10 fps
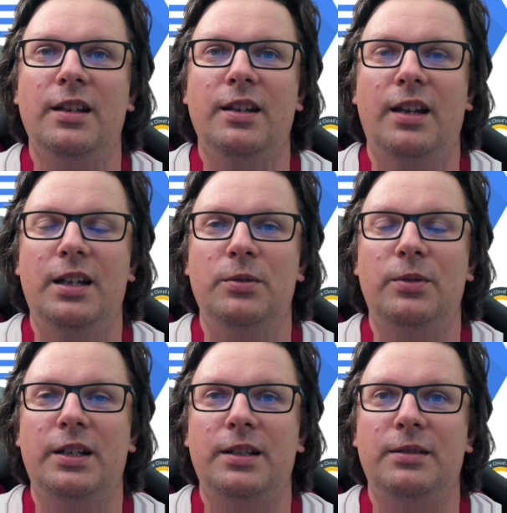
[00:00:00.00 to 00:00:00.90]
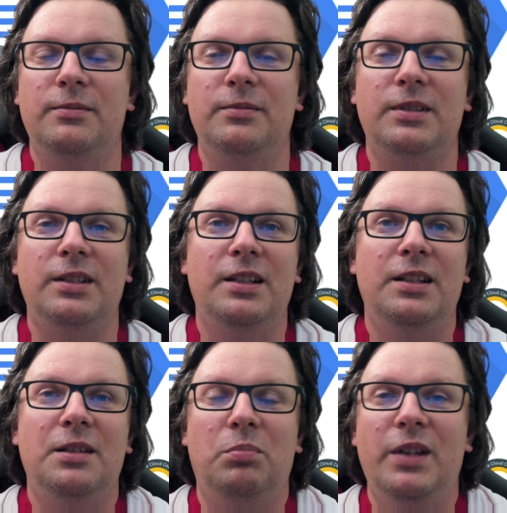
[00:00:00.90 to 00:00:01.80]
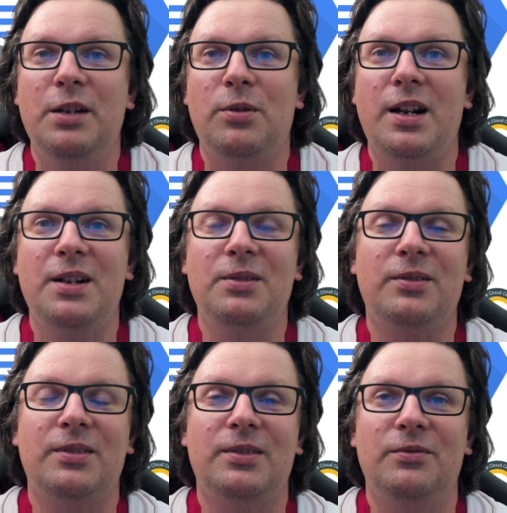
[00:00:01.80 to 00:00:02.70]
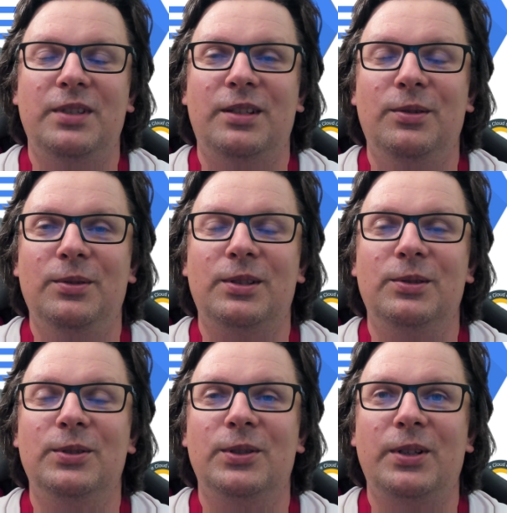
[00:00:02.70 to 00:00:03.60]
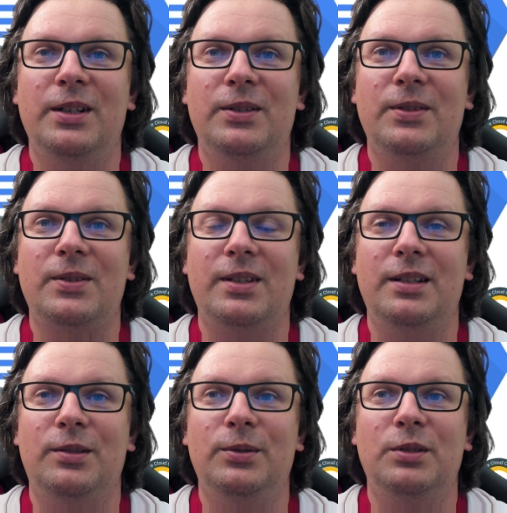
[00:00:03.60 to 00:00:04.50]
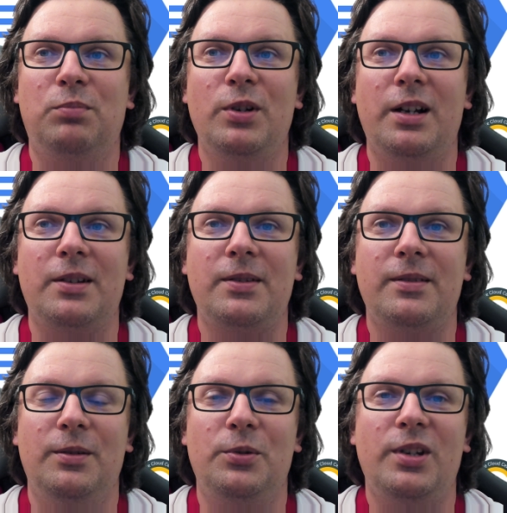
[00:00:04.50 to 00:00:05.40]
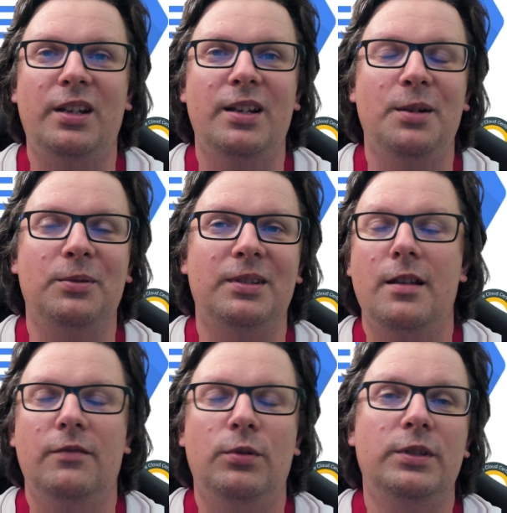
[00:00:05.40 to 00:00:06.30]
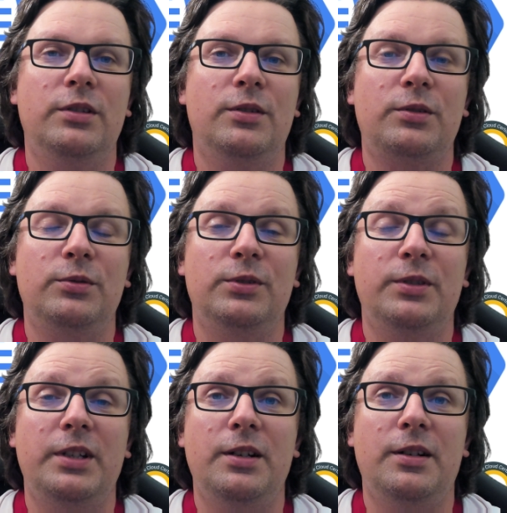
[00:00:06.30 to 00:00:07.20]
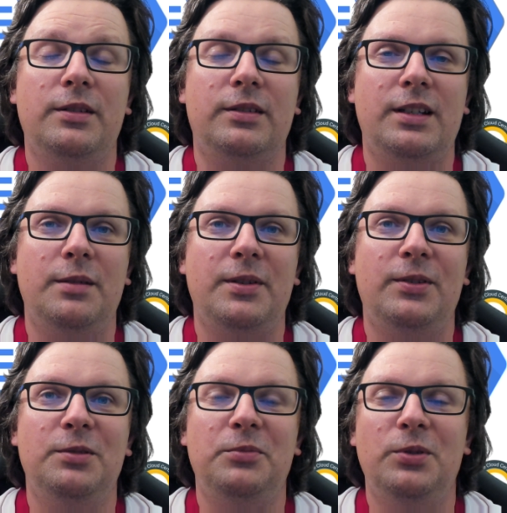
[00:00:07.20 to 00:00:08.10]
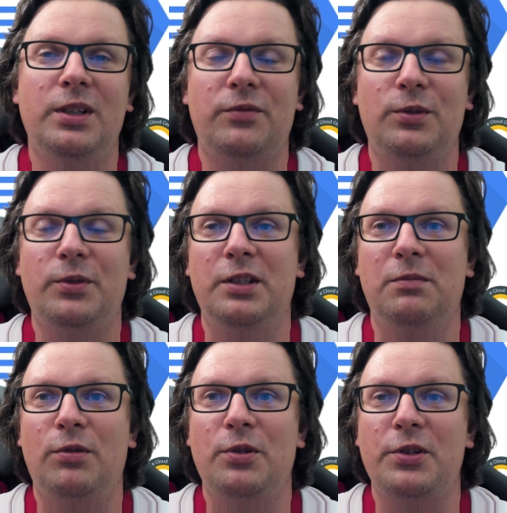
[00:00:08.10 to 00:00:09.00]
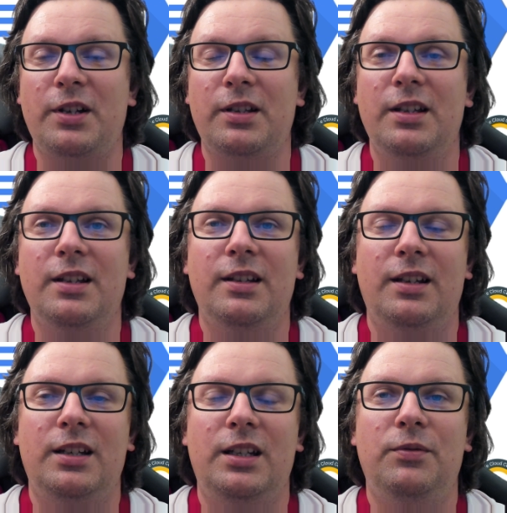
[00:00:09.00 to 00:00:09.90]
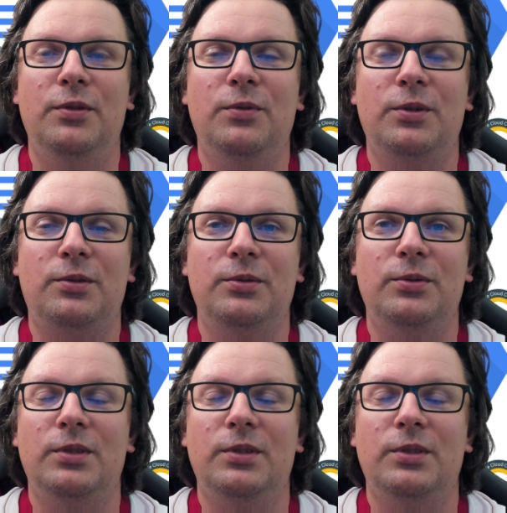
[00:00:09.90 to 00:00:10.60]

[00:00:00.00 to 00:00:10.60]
and you can play around with all the tutorials and all the products. So check it out. For the whole tutorial, I assume you have already a project, and if you want to